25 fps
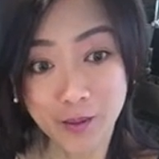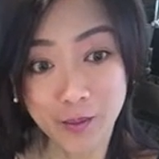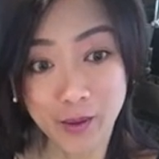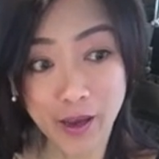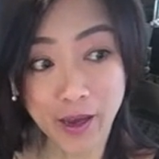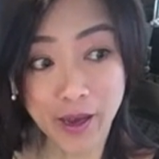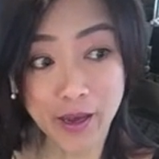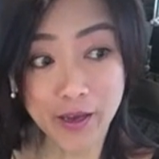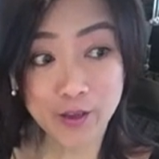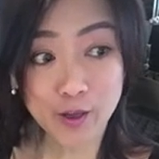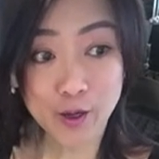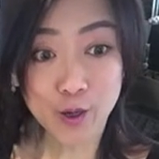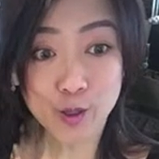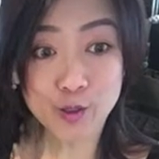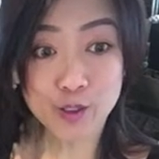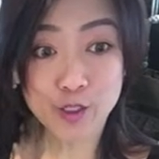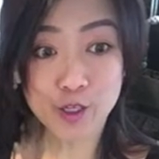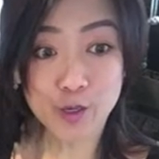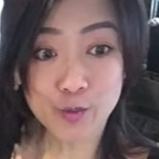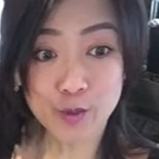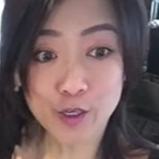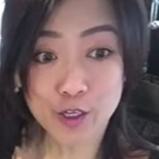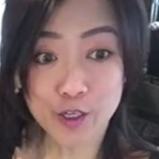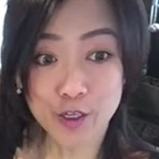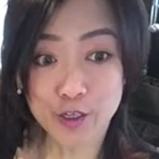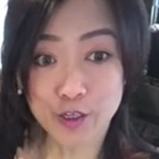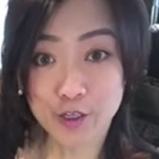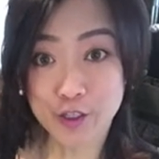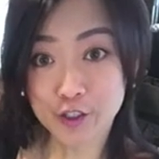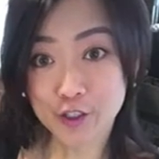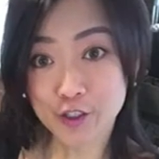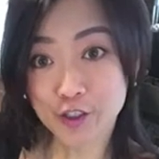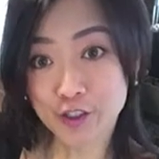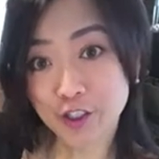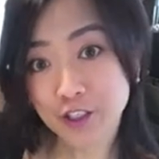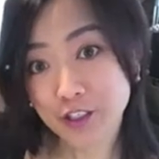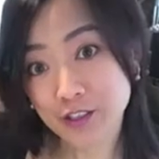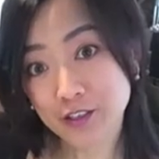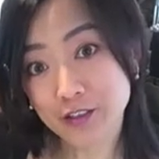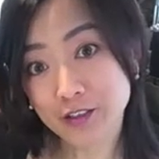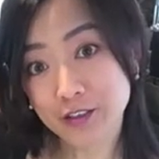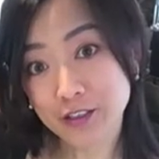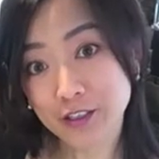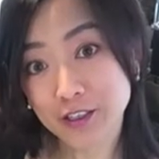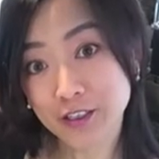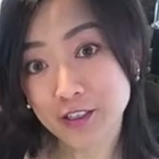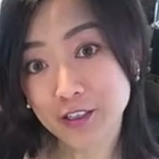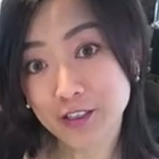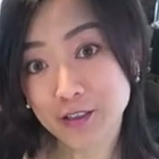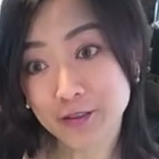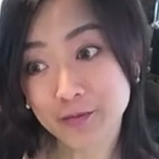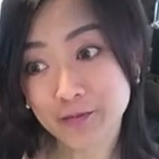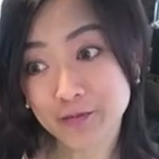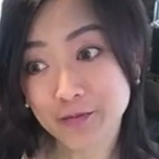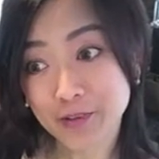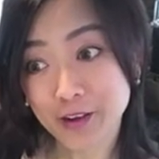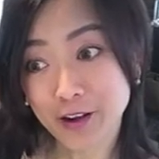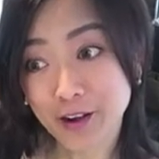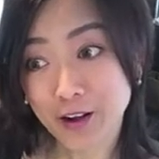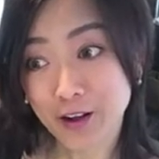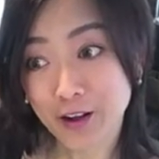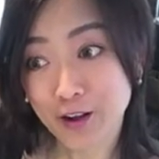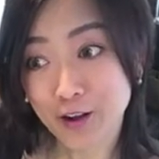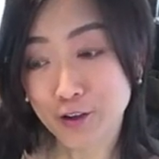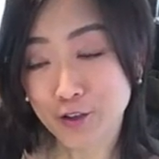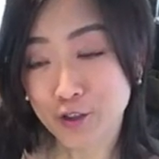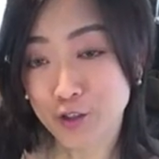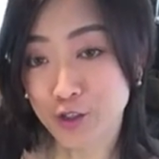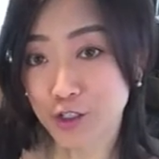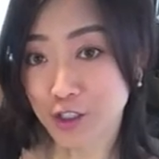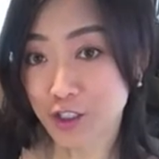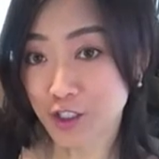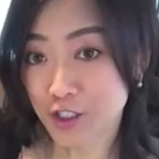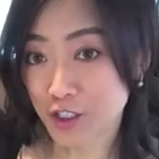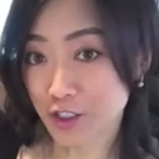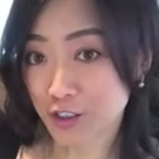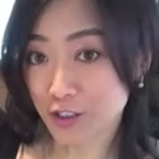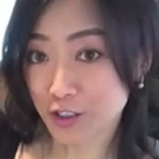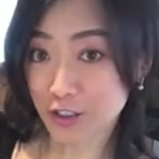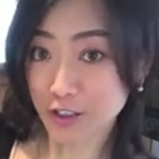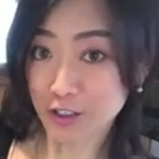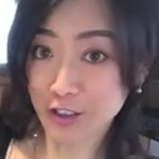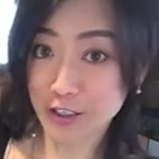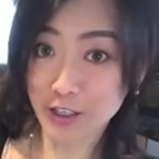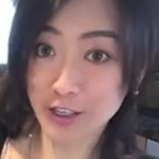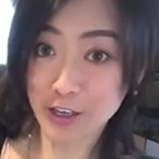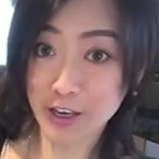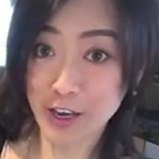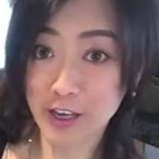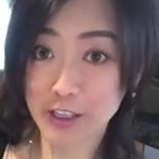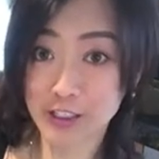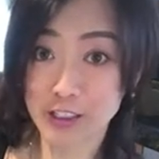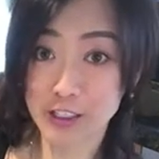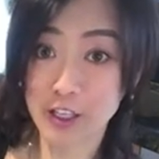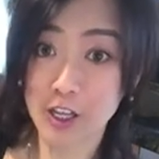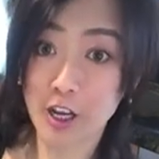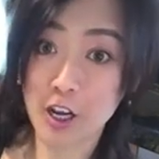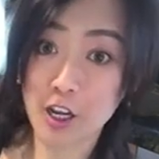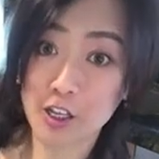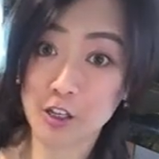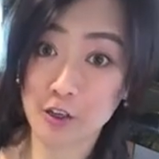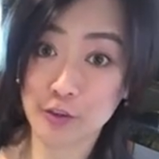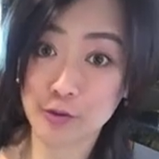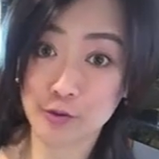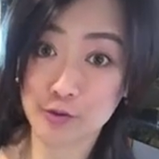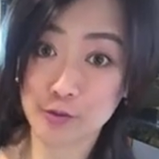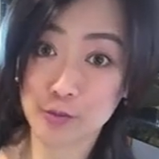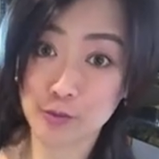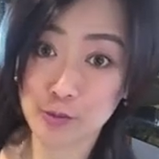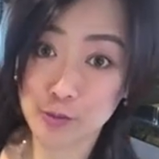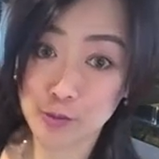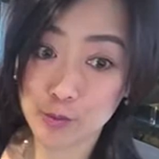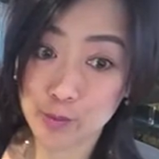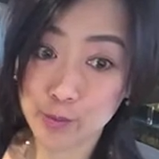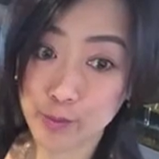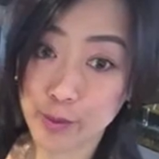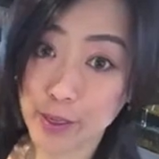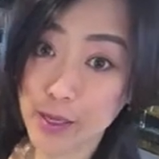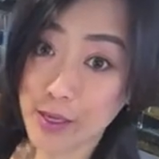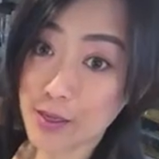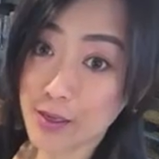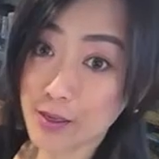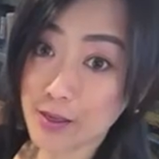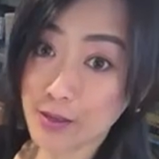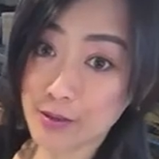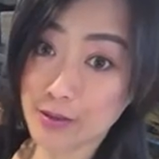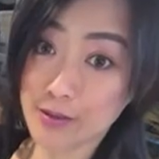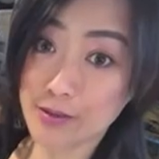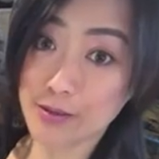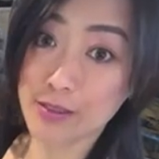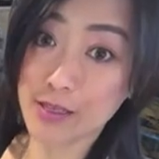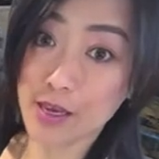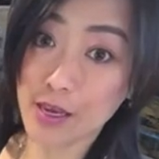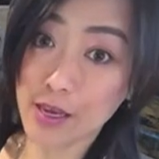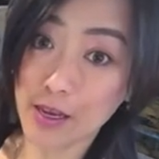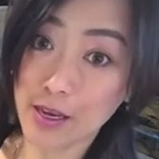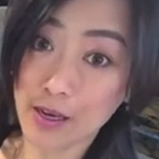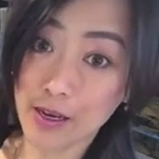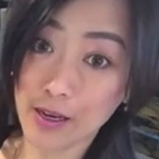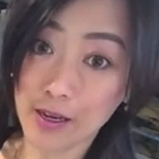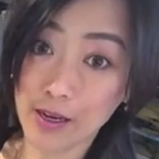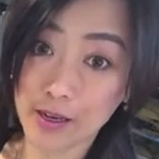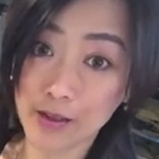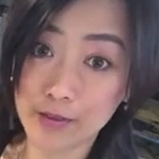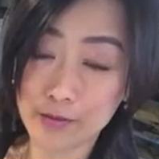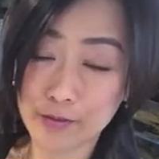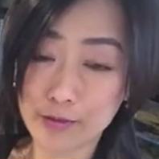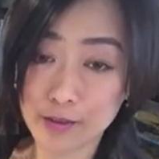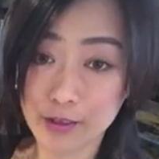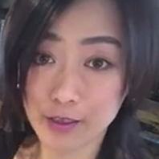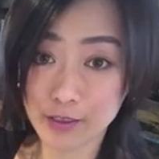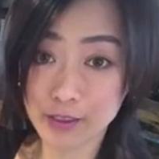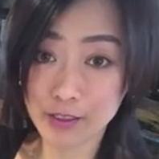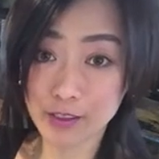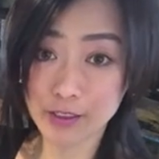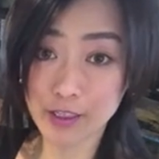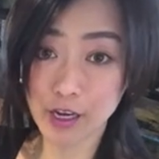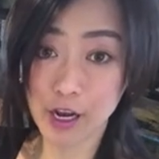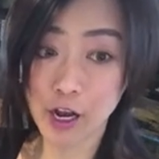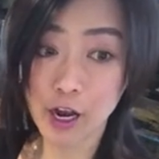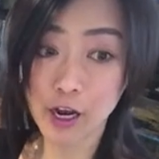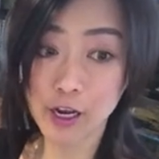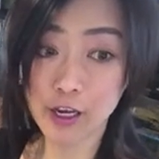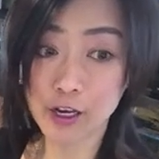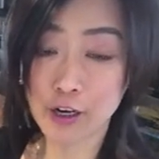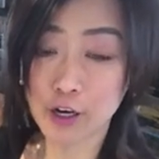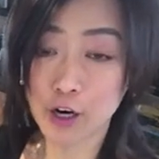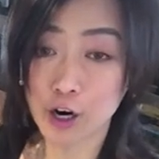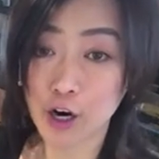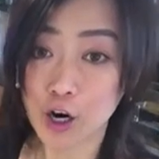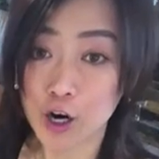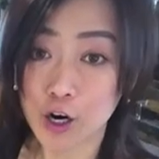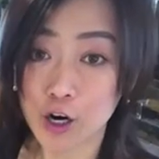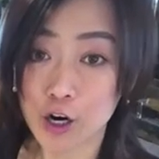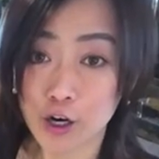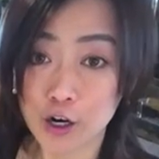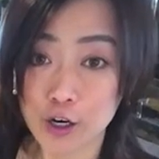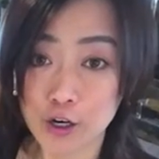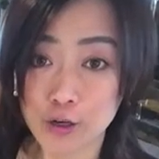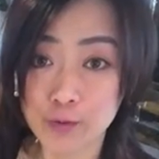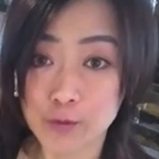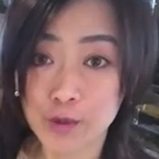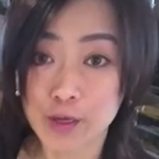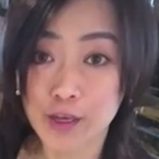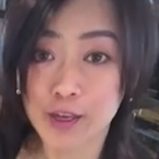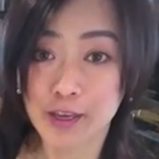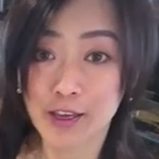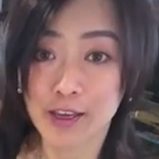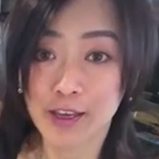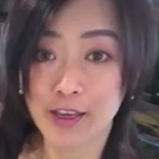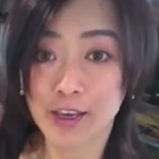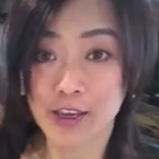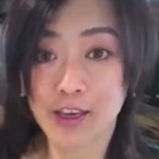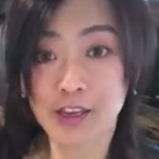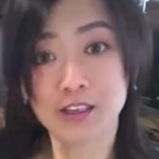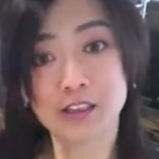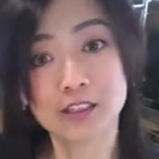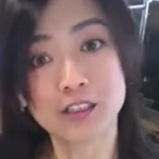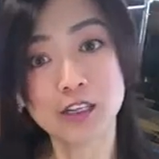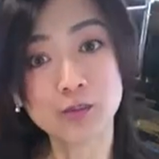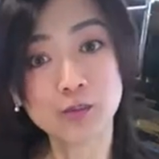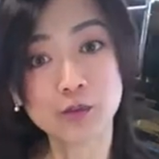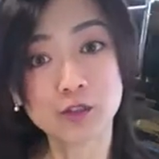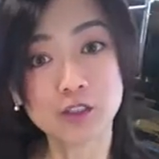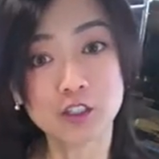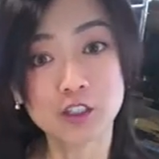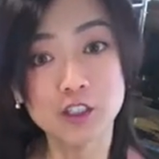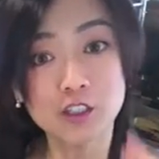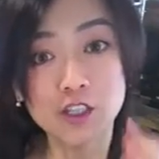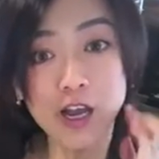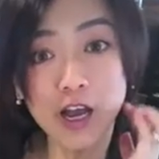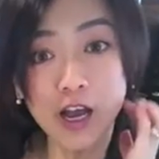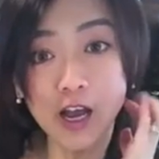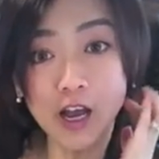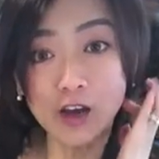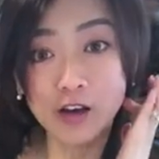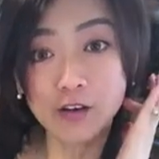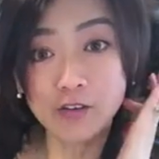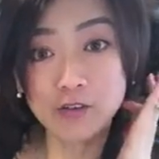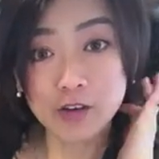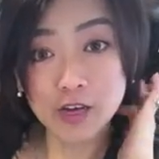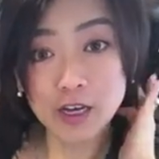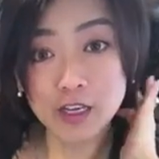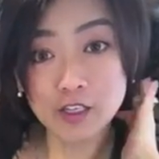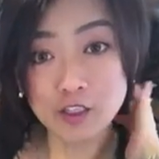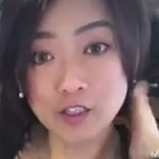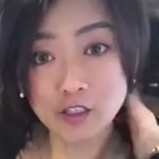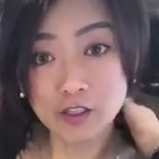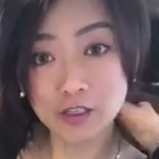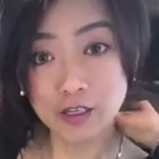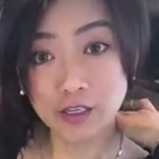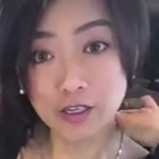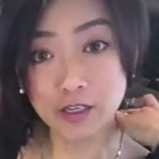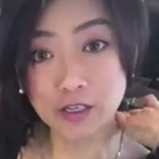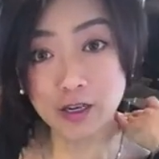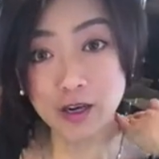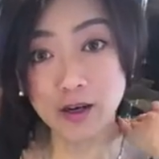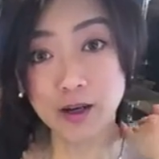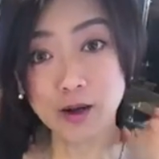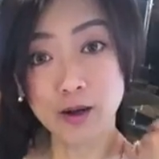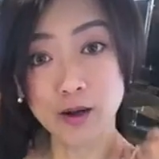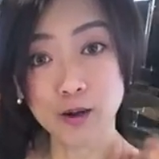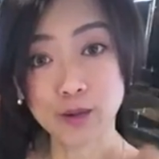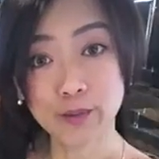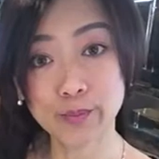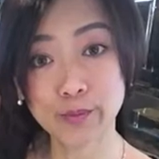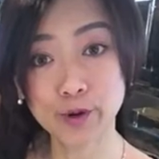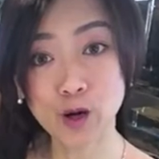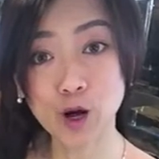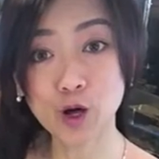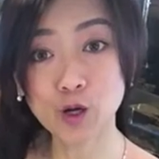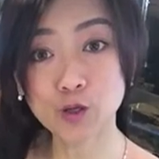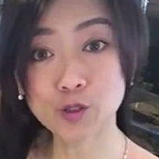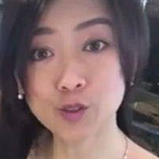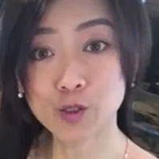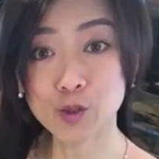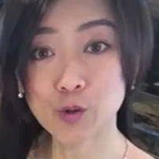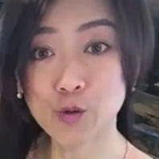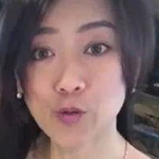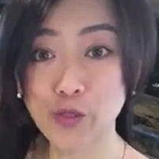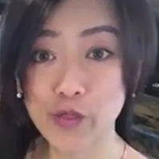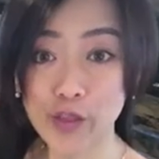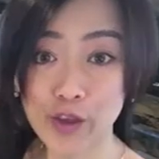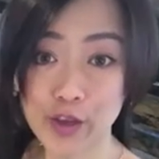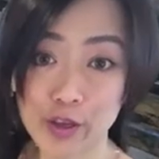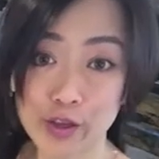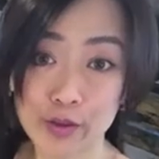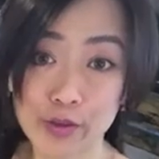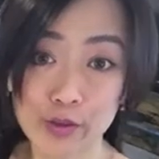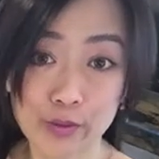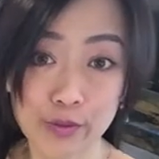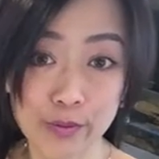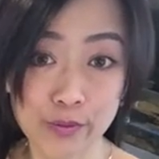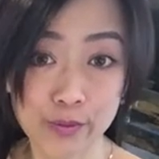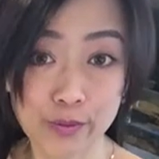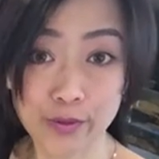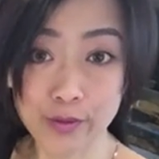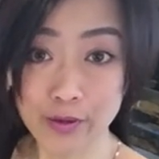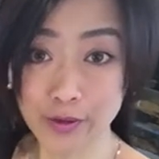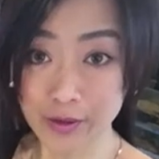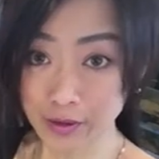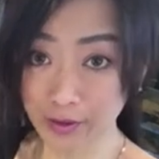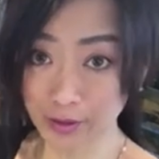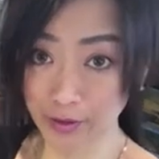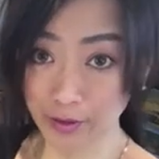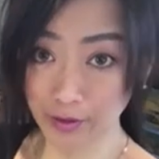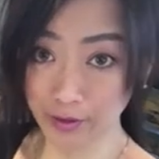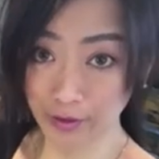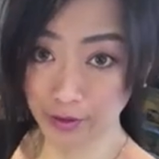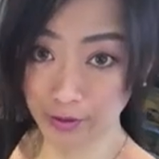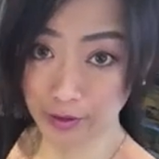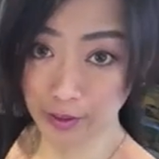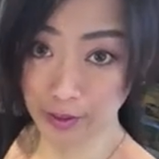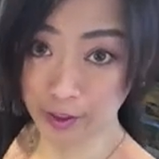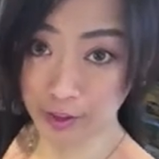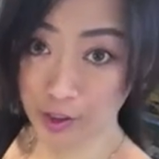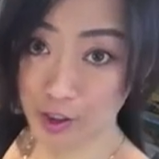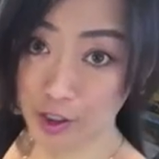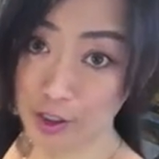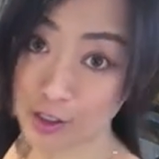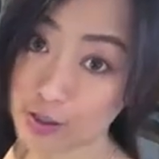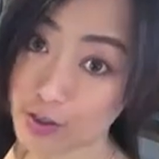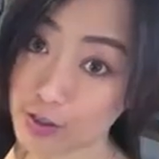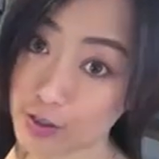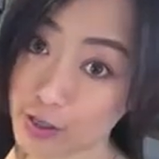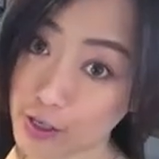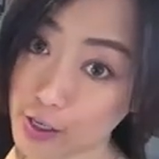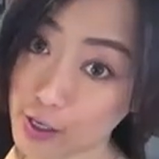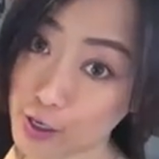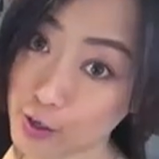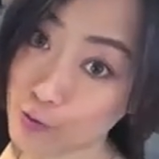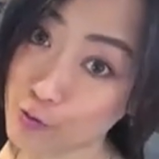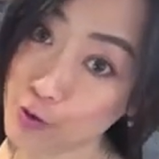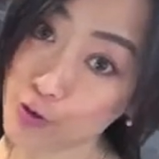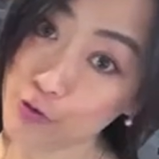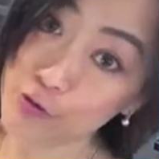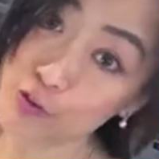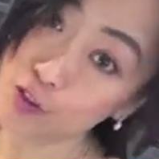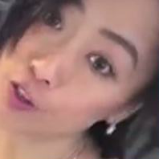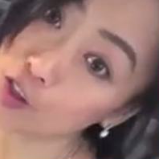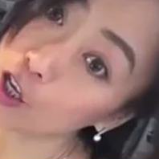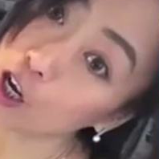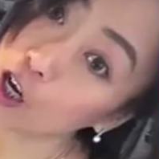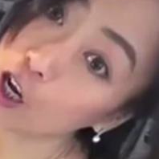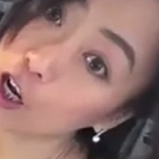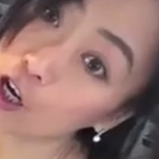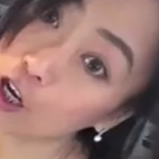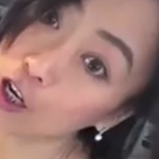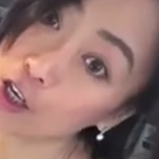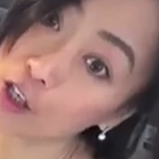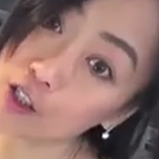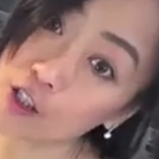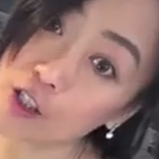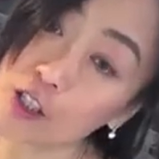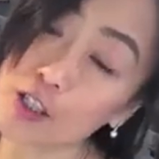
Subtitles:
also because chili traditionally it has a lot of beans and there is a higher carb, and some of the chef actually also thicken the chili with starch.